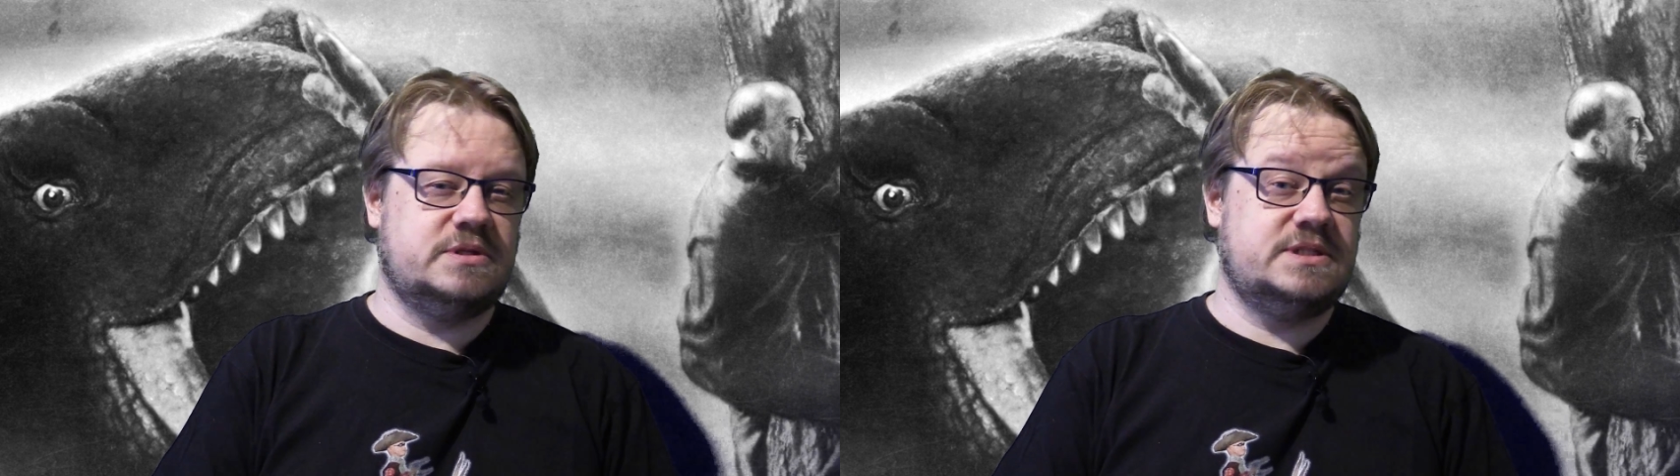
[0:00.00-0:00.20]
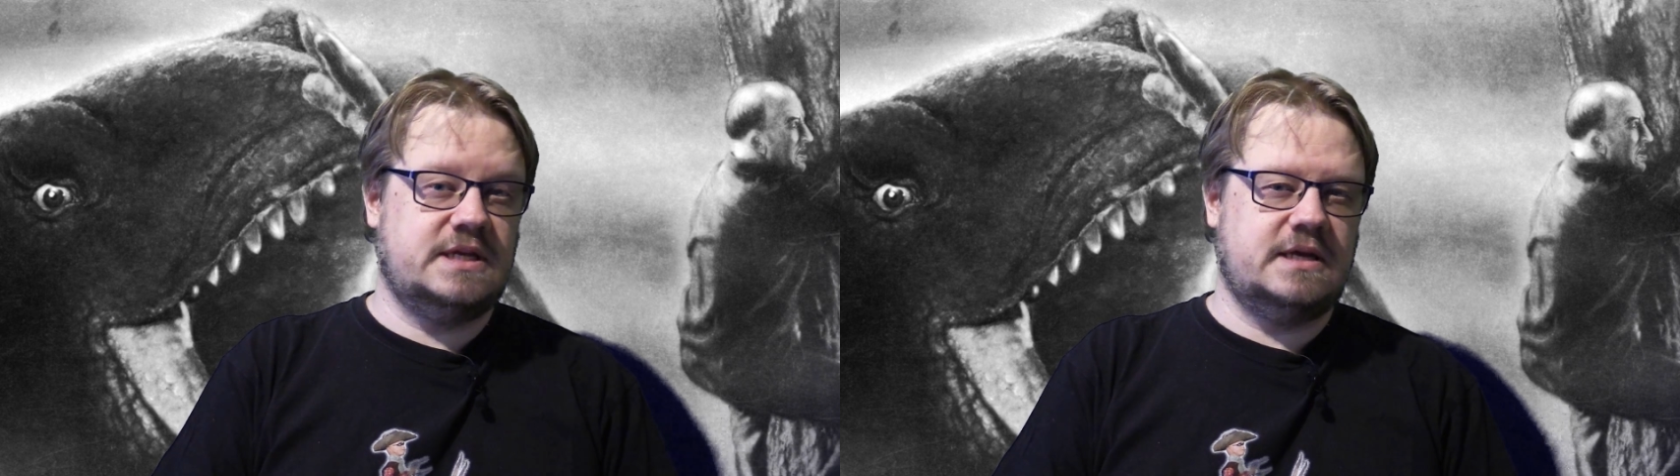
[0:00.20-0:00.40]

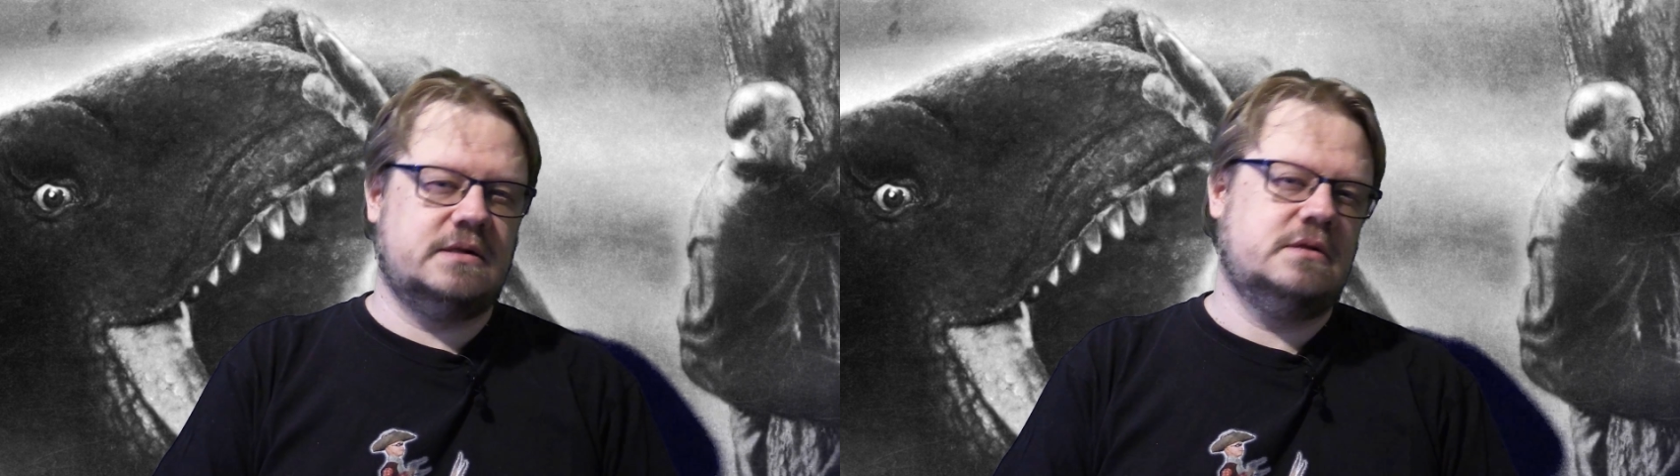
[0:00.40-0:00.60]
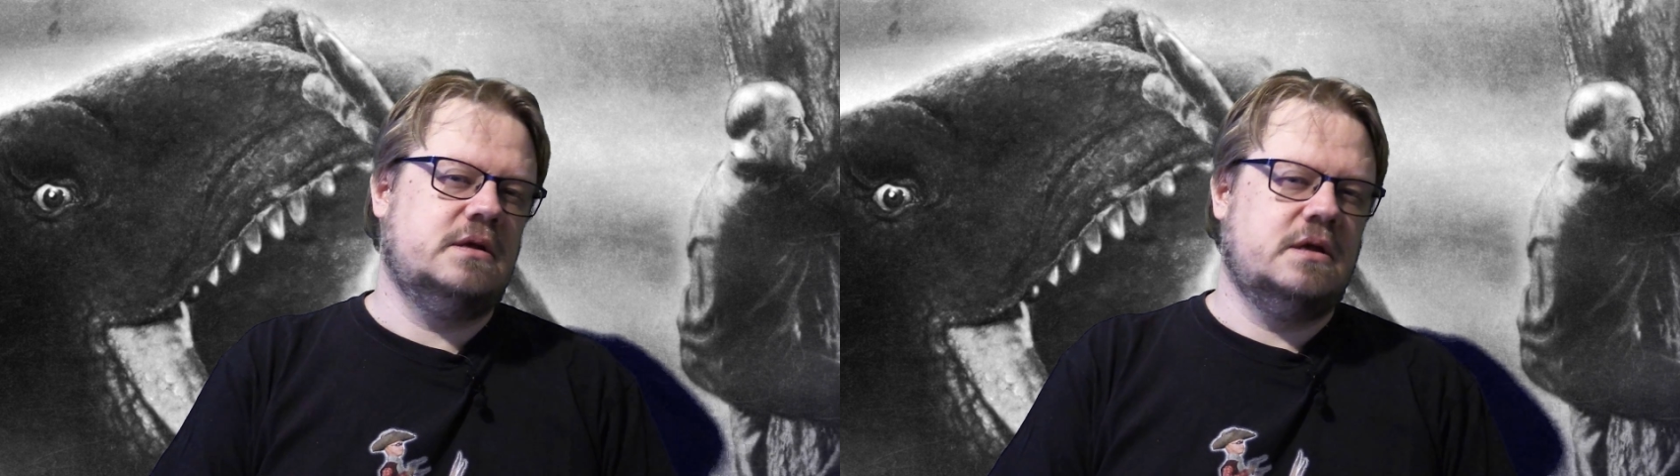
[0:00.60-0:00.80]

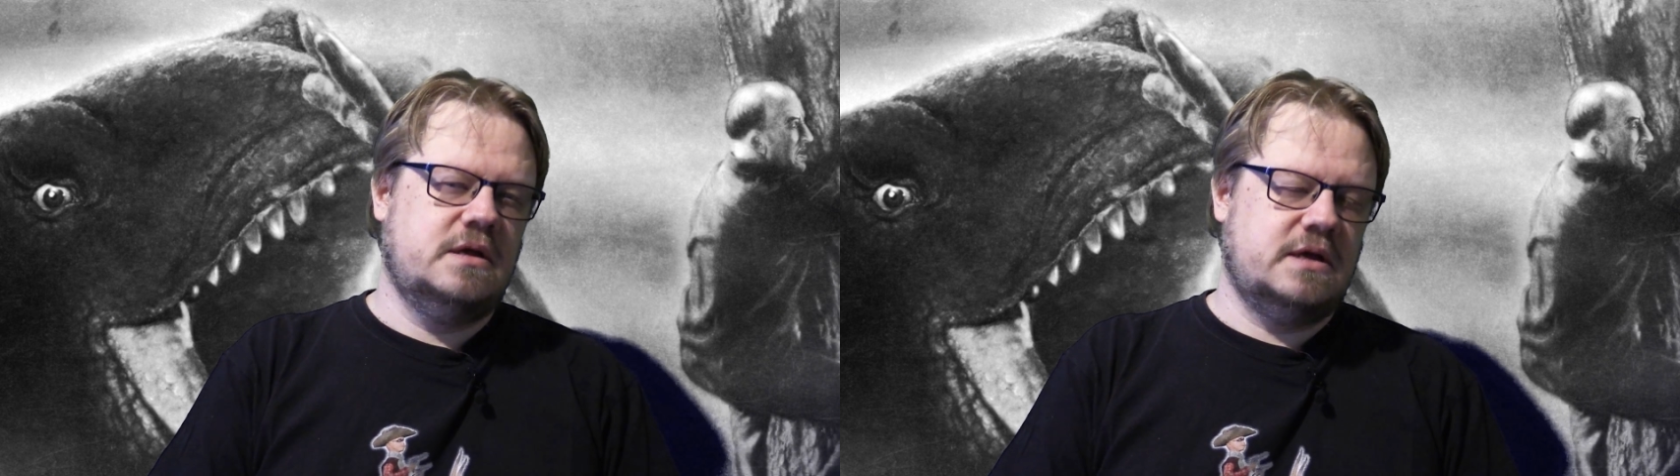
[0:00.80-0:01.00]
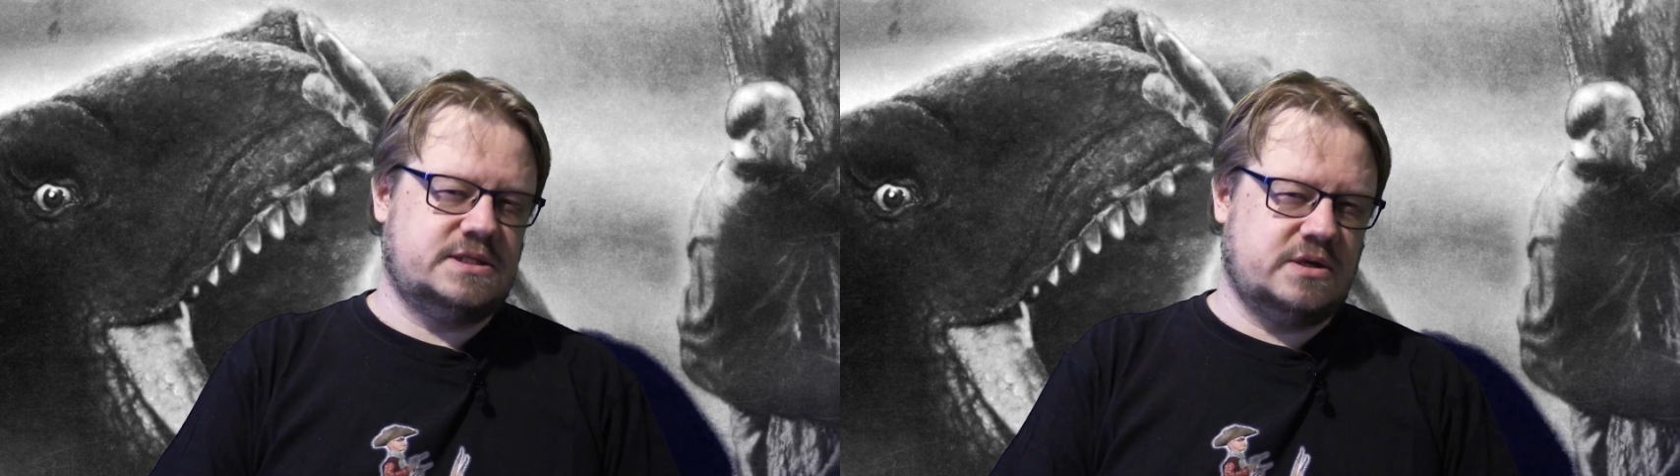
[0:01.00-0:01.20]
skill
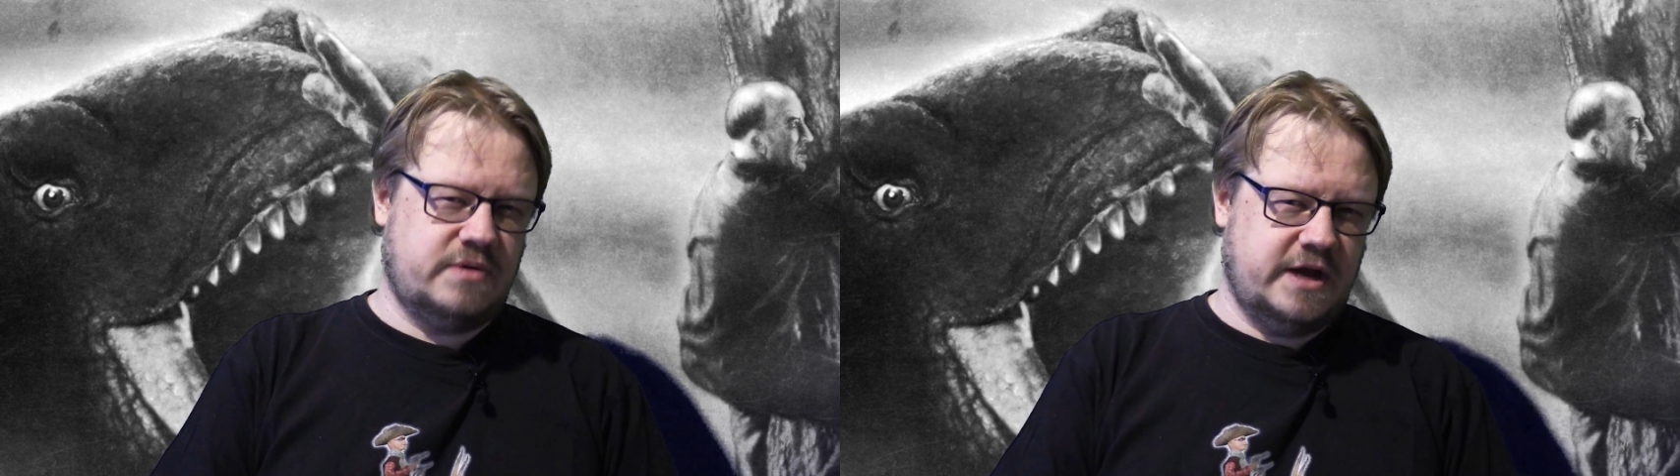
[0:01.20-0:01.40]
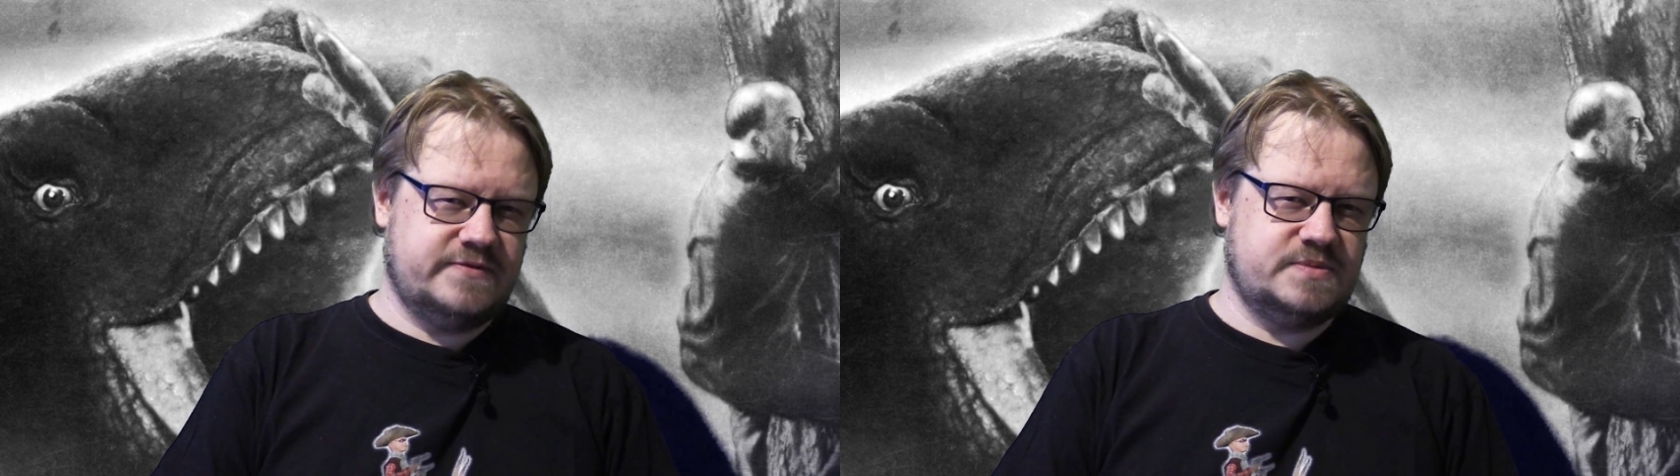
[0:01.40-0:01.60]
as a
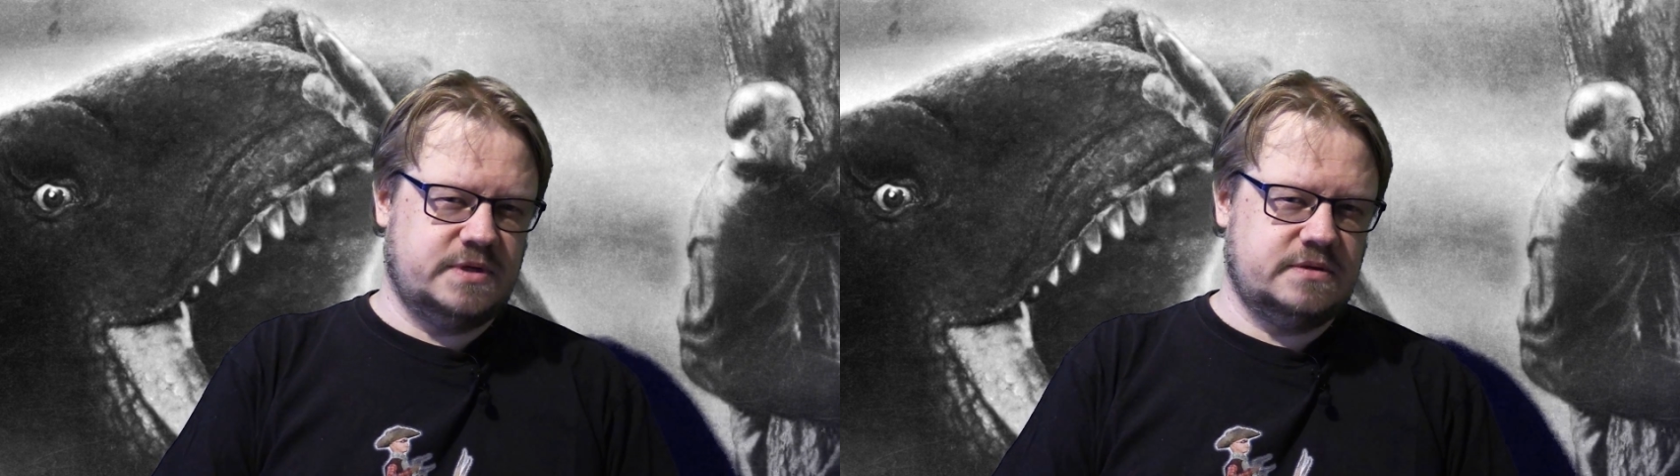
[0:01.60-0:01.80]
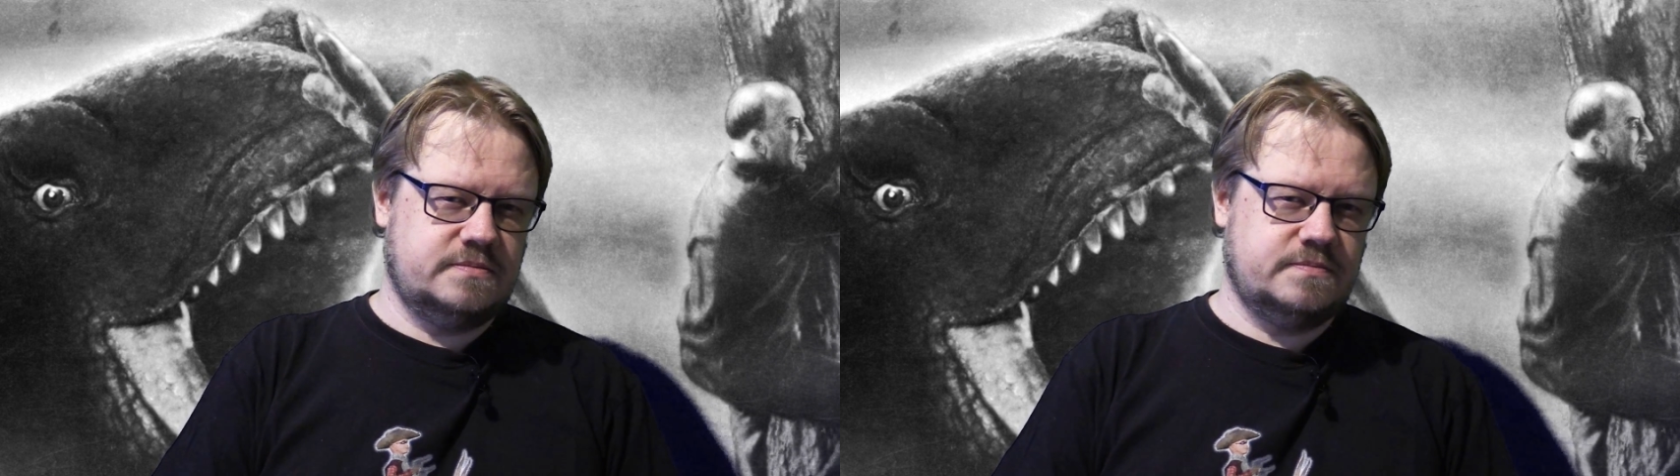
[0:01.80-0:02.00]

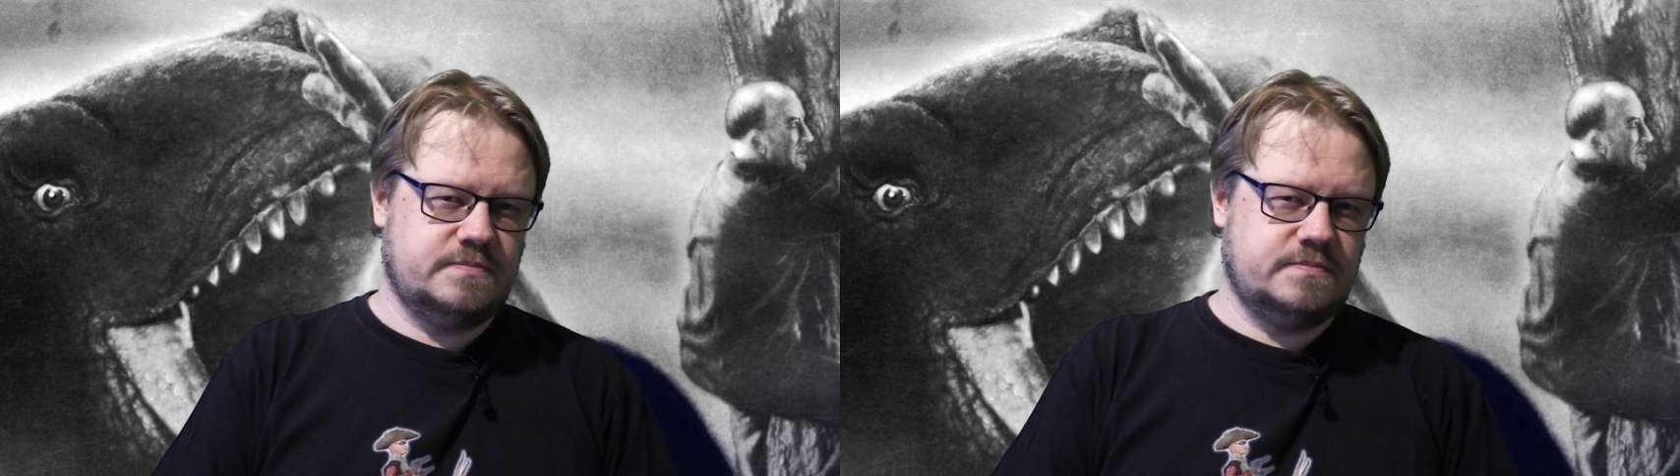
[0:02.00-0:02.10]
craftsman.